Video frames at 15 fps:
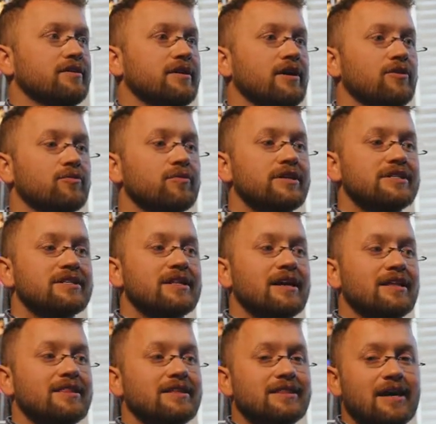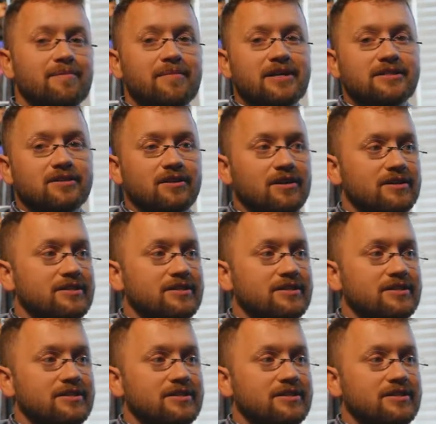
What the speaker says: Now, the reason that I think that makes a lot of